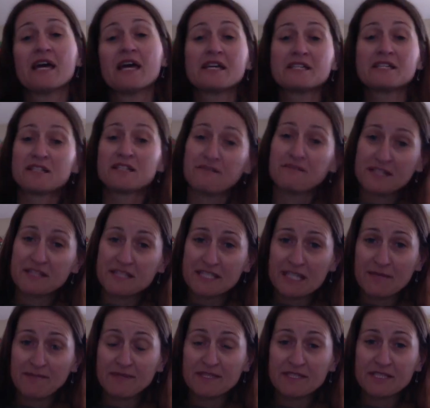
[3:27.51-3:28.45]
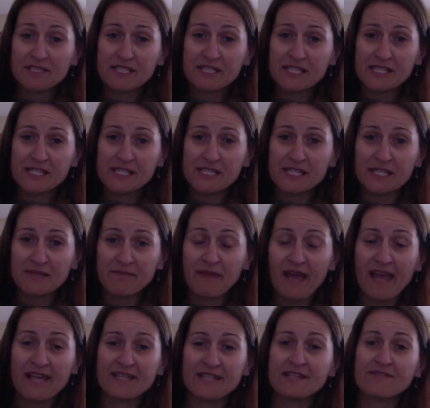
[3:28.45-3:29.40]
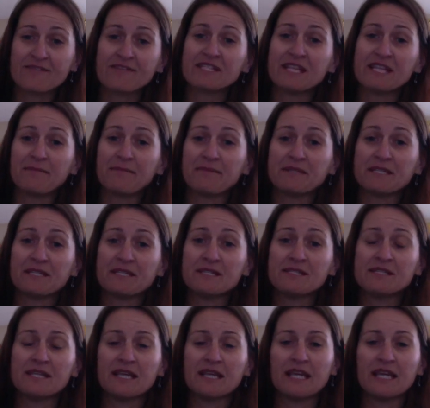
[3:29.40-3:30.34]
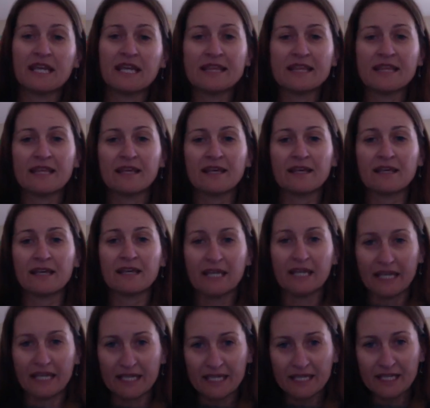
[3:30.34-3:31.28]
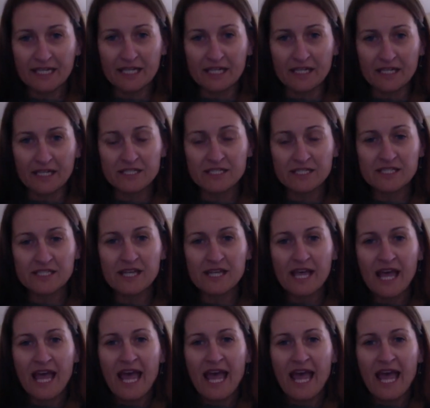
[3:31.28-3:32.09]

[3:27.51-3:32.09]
So the vestibular system has the receptors in the inner ears,